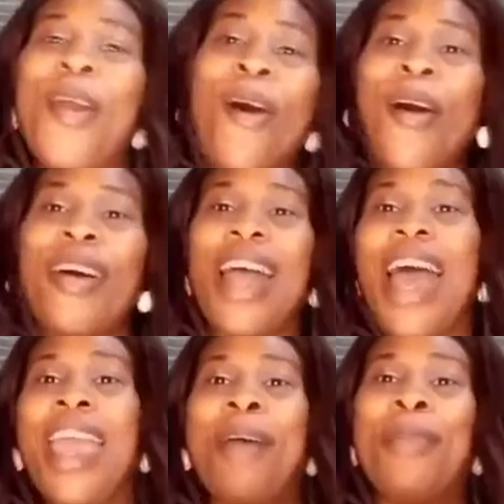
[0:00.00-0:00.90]
No,
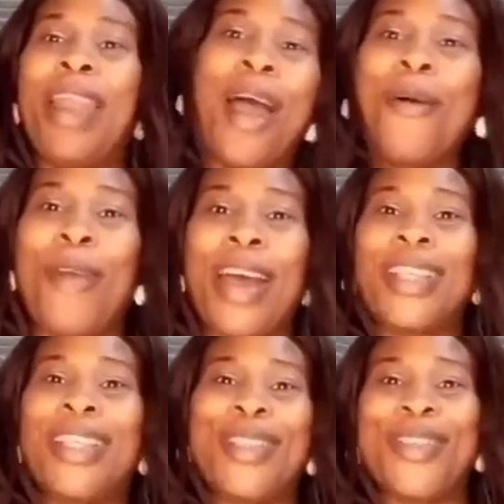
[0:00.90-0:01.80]
I am
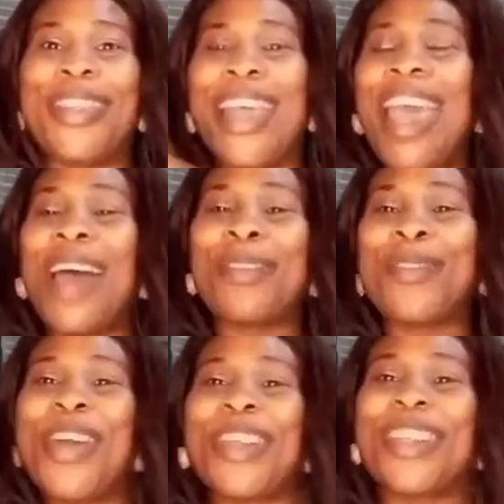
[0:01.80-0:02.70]
Laura. Today I'm
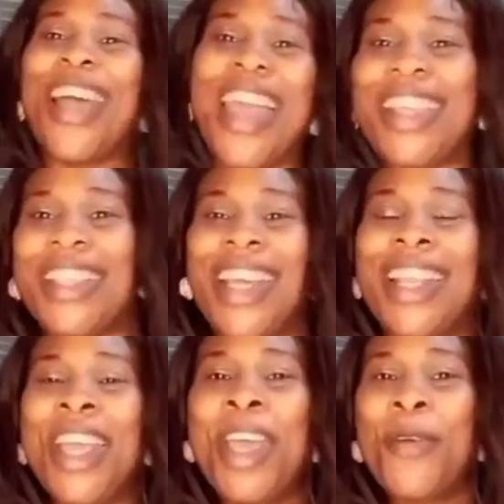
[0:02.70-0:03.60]
so
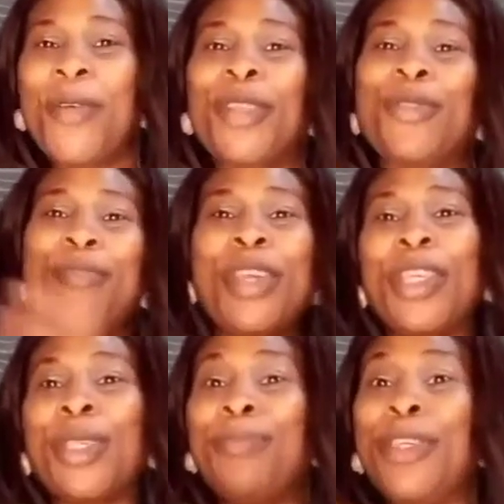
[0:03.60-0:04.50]
excited. Want to meet
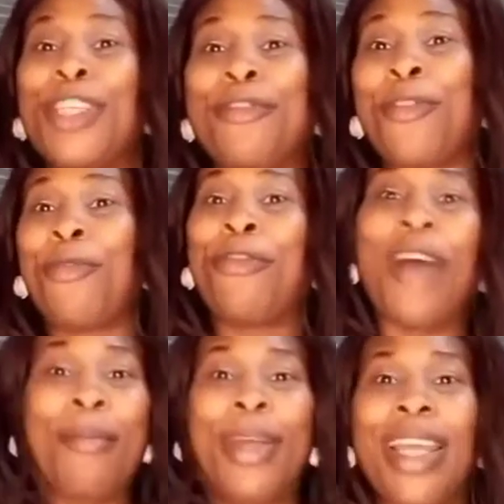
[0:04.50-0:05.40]
this beautiful
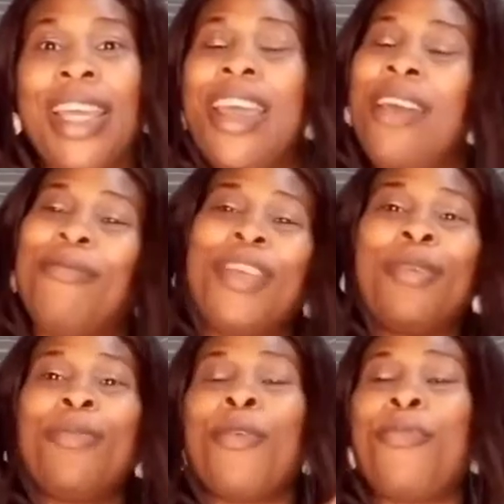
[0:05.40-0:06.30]
family,
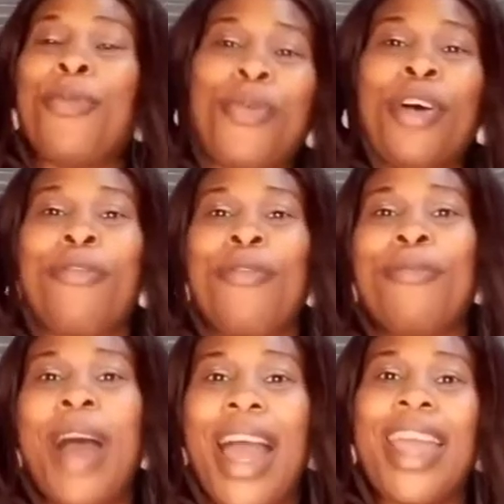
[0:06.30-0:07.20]
beautiful people of
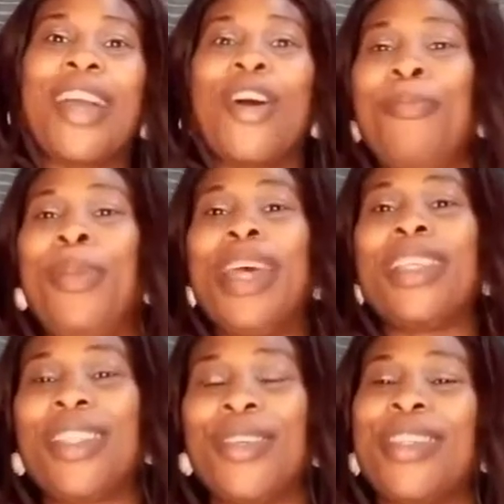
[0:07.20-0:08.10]
mine. God
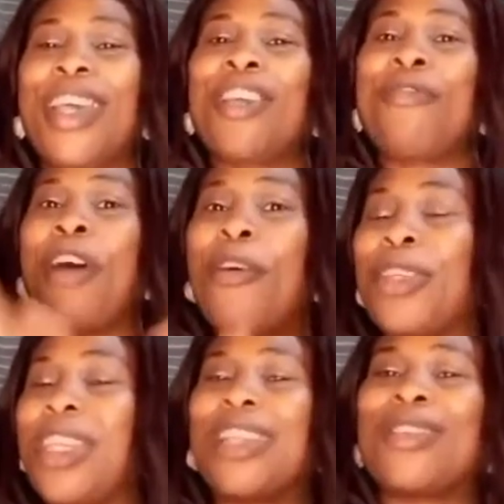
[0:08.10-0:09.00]
bless you. Thank you for
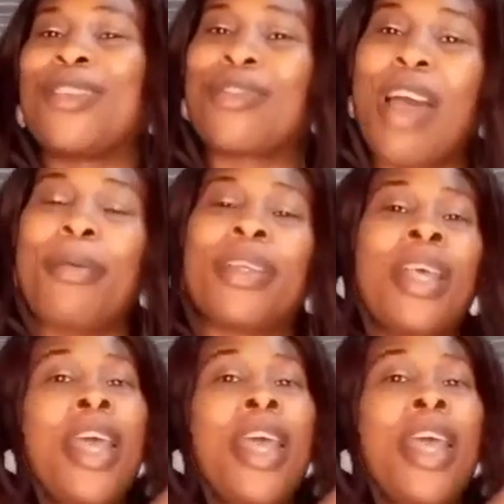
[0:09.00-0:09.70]
all time subscribers.